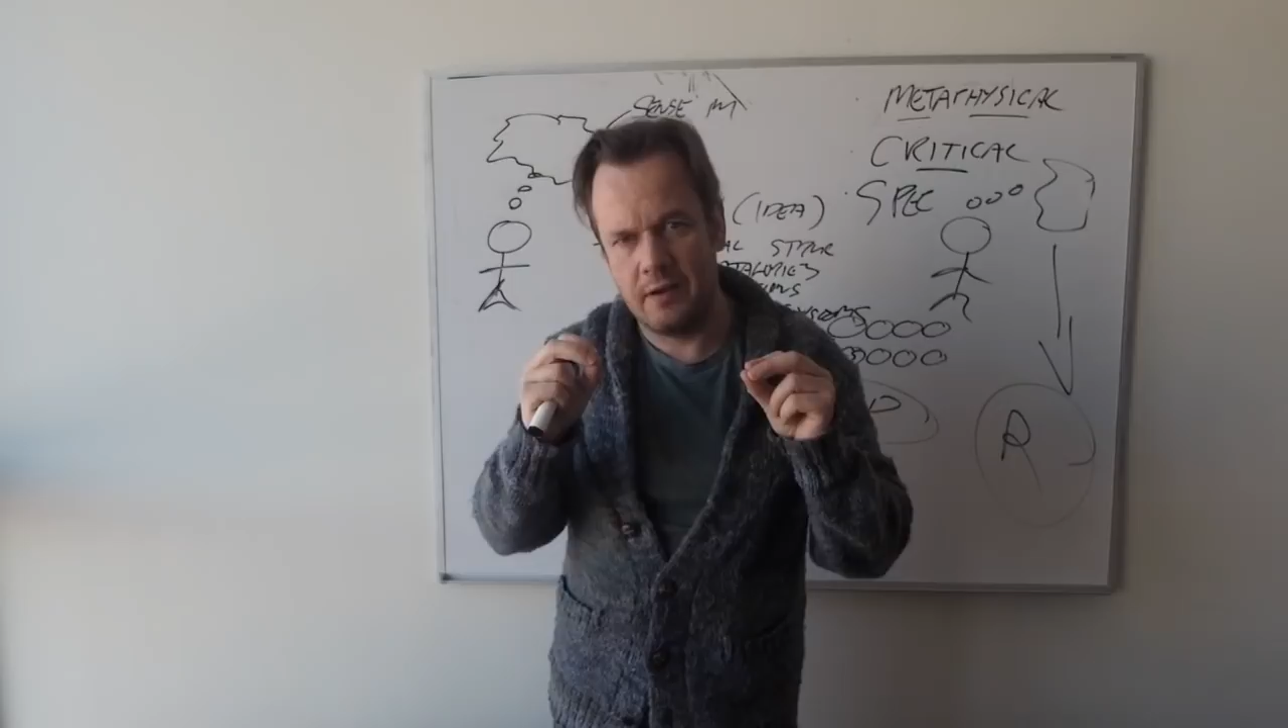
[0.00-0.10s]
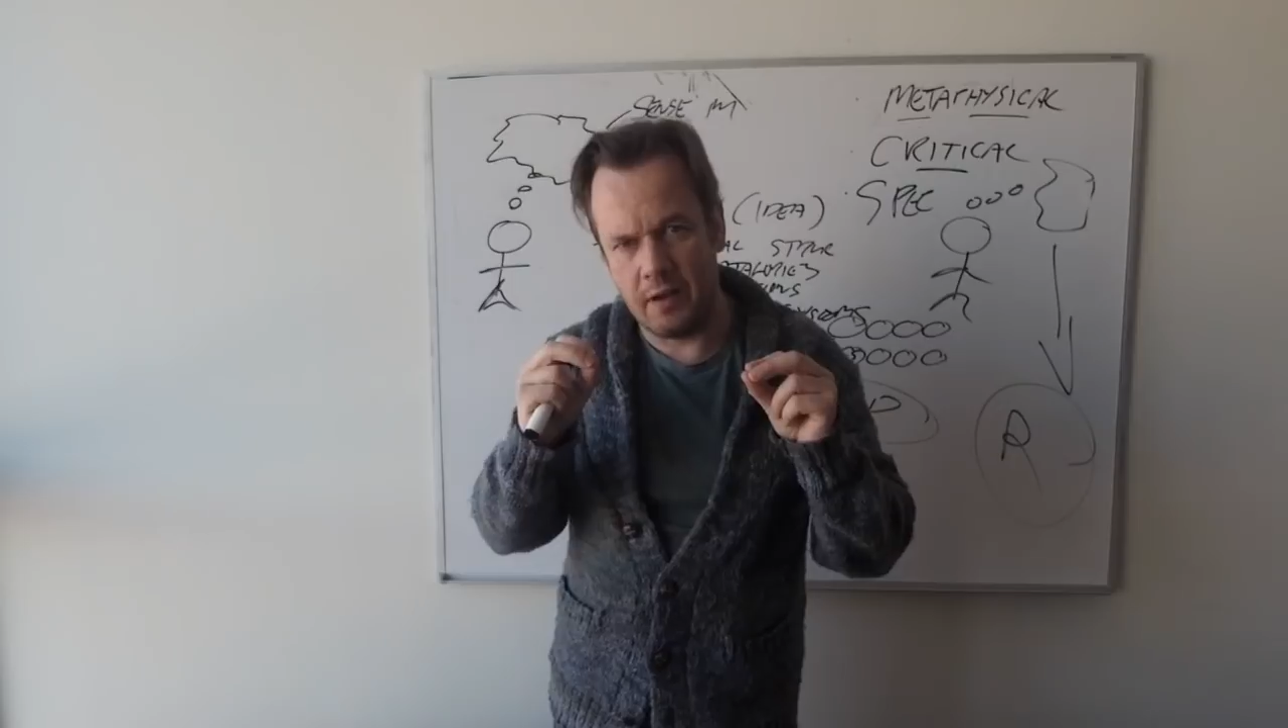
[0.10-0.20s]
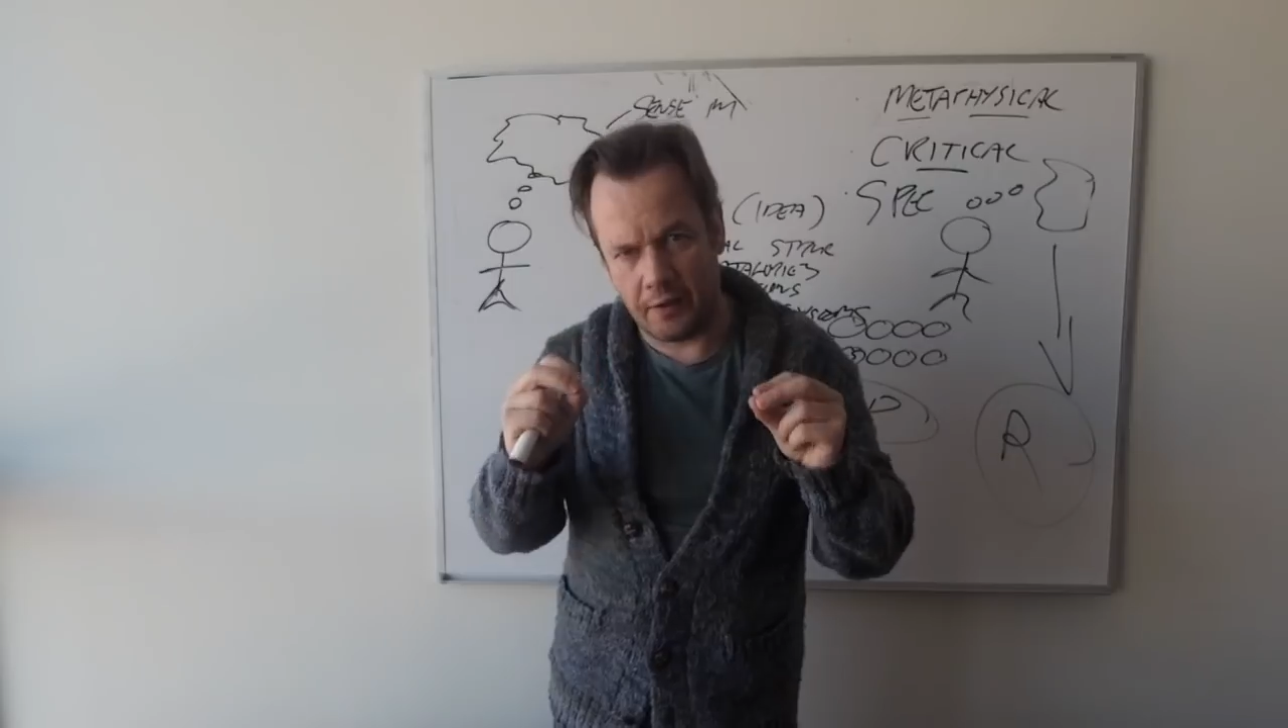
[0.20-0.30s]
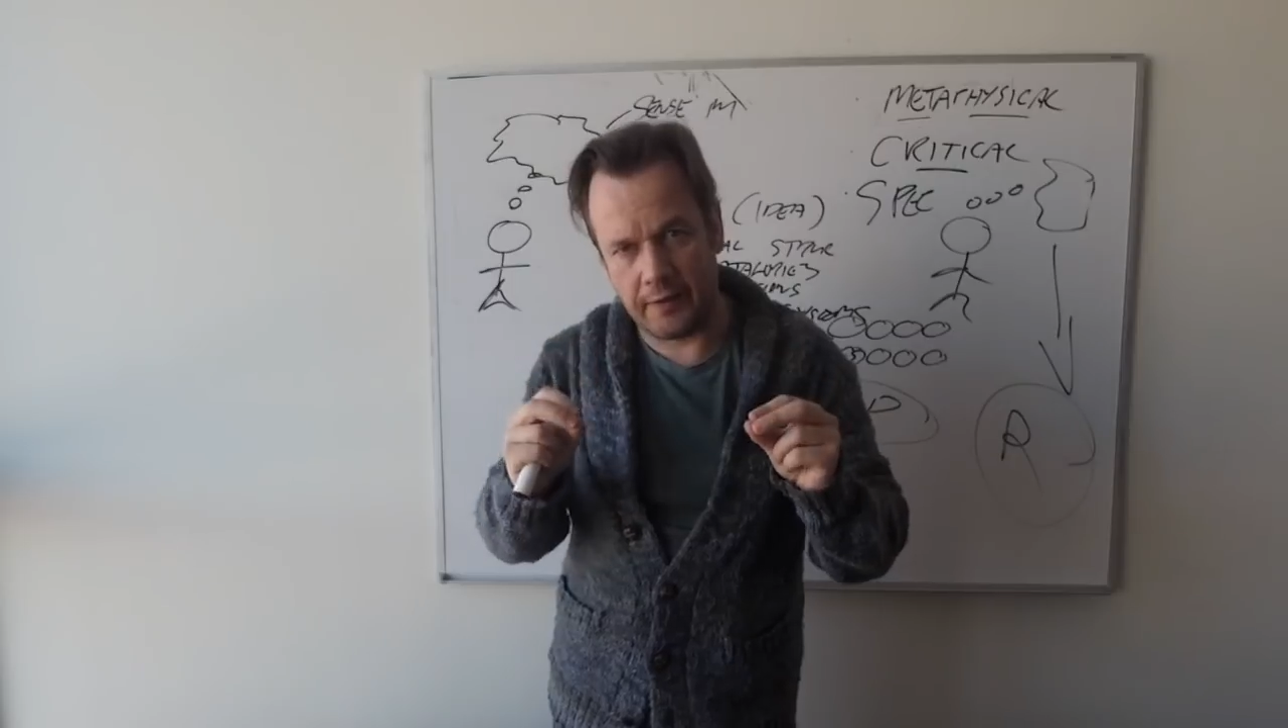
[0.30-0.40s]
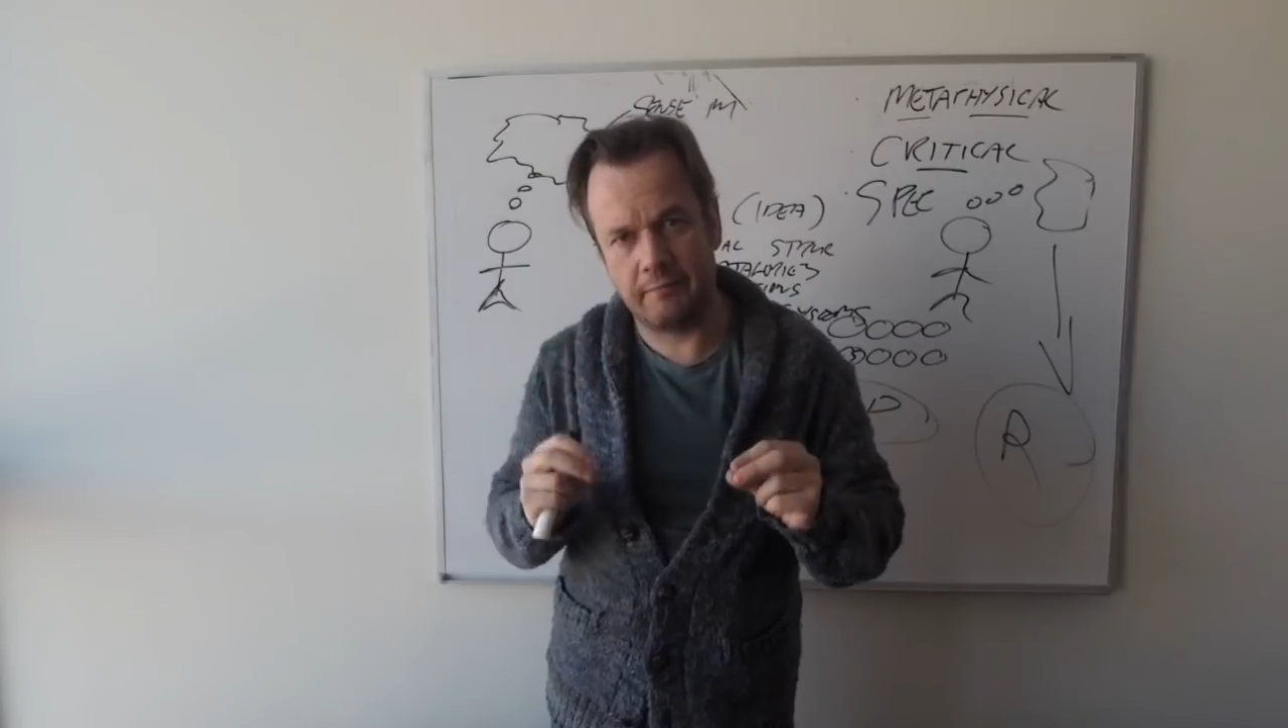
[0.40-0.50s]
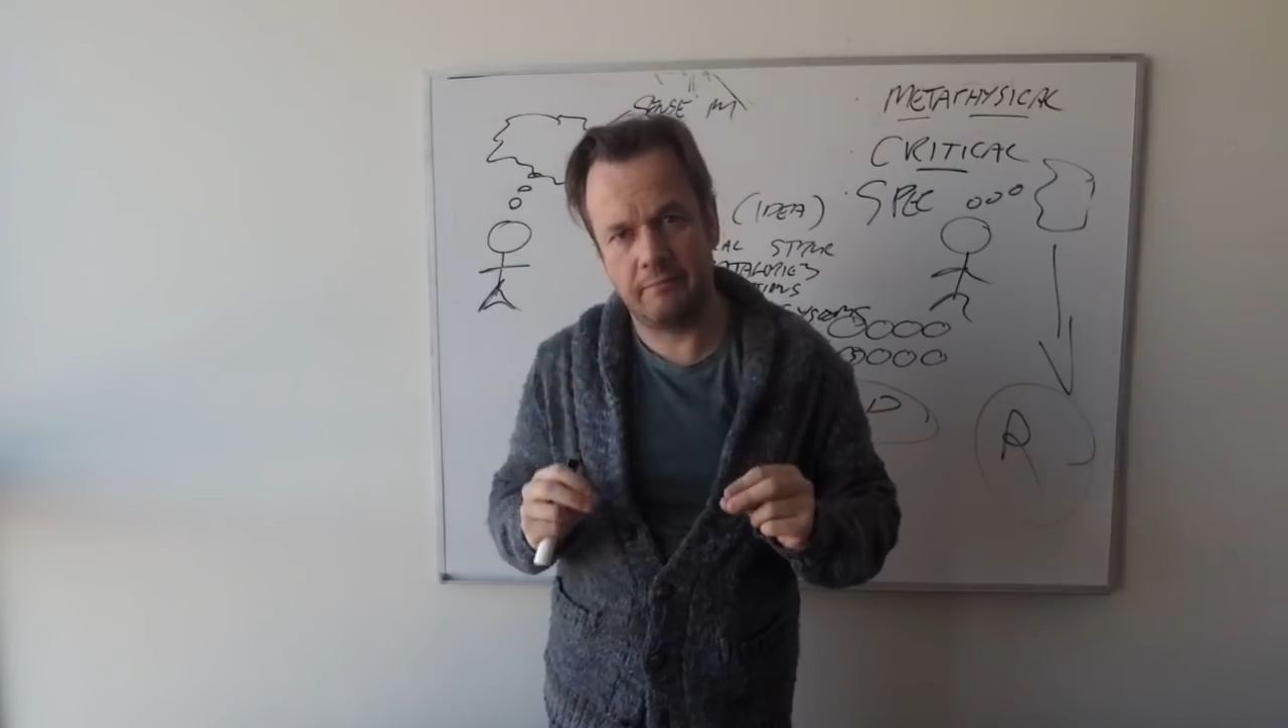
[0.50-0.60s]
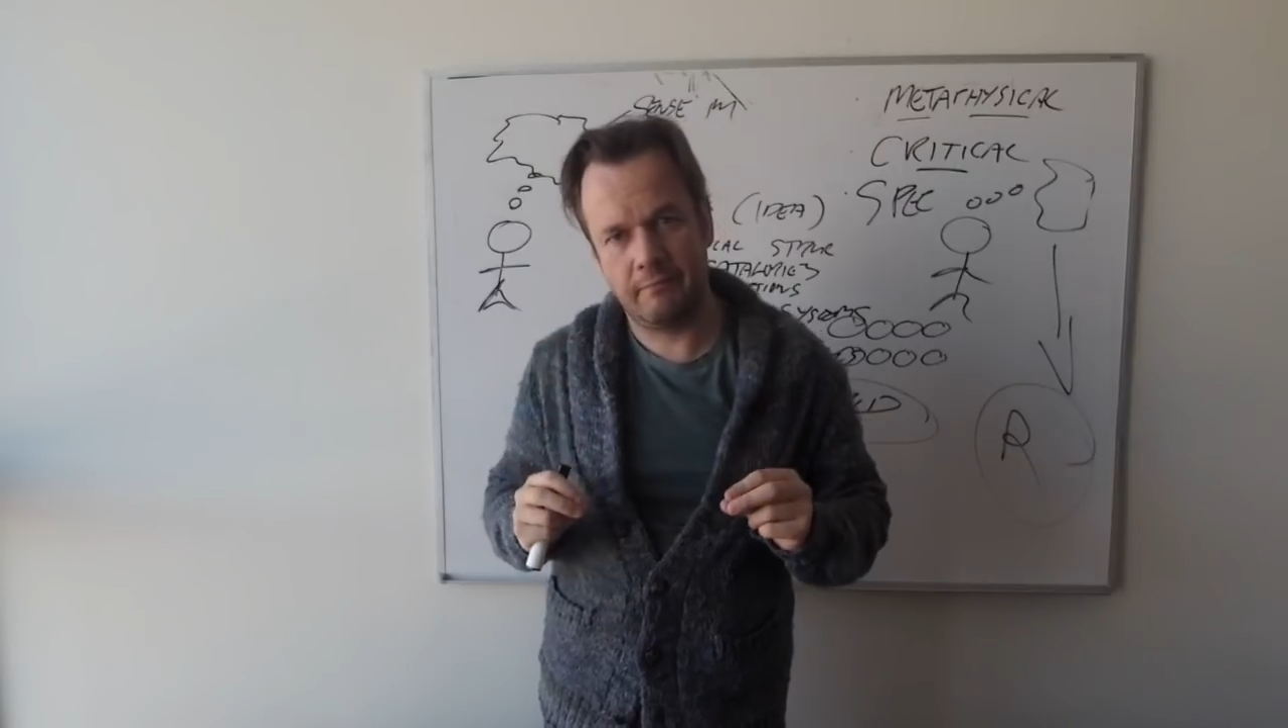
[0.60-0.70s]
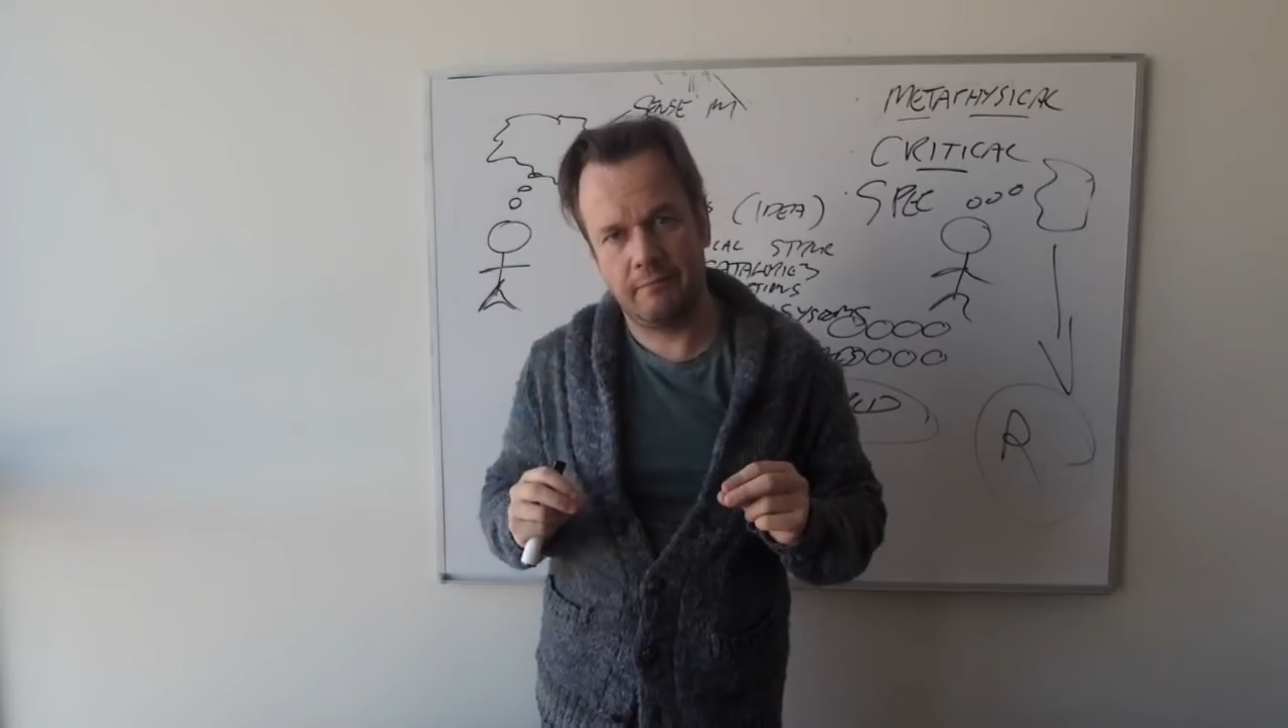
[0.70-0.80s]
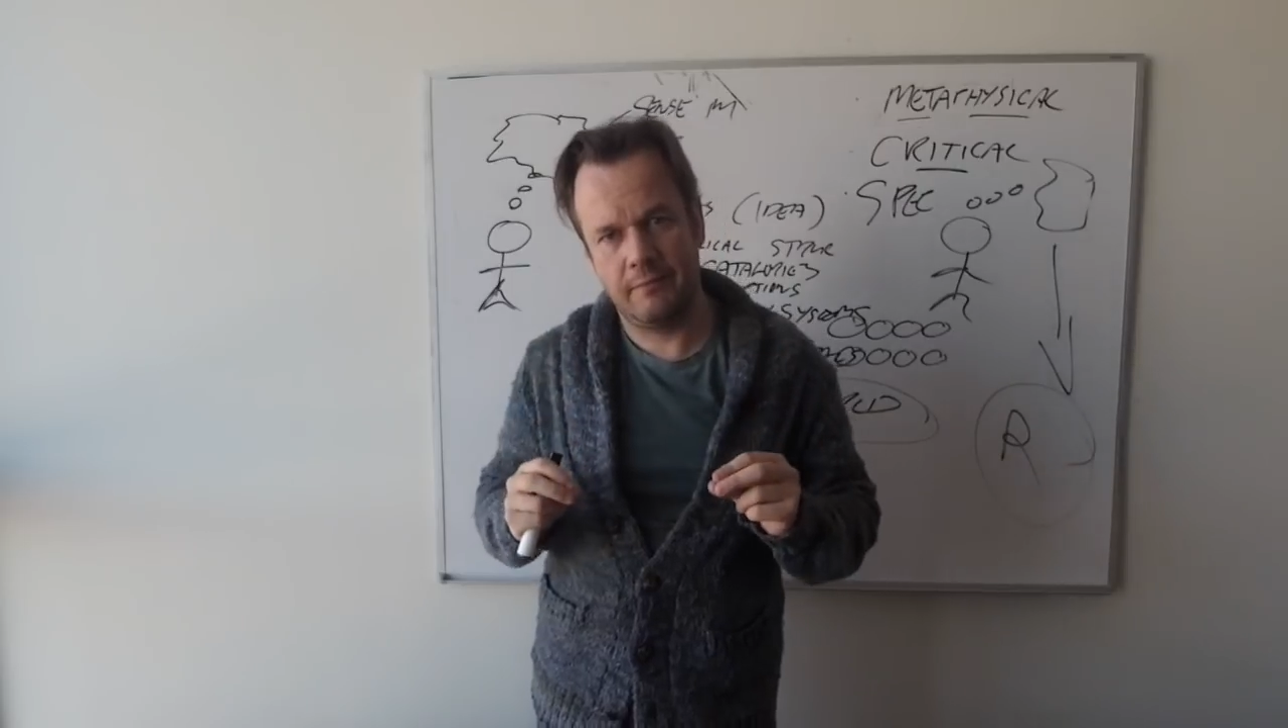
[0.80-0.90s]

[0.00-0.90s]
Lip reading: nothing.